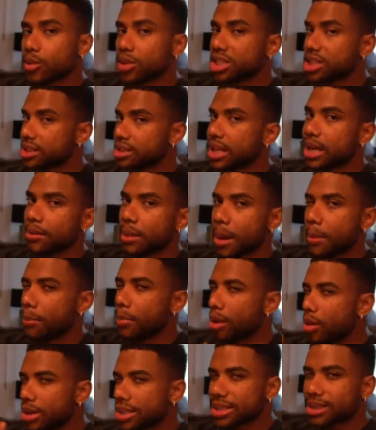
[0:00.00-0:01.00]
which is like my
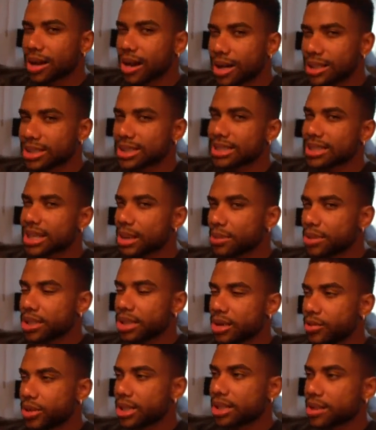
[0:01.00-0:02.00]
bonus content type of
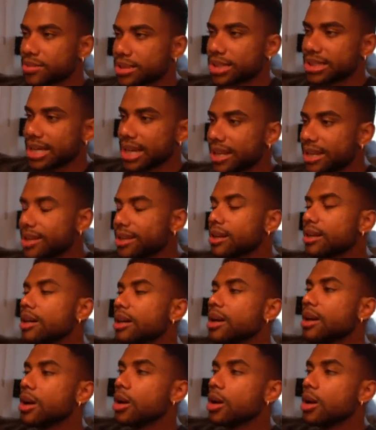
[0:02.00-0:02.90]
thing when it comes to dating,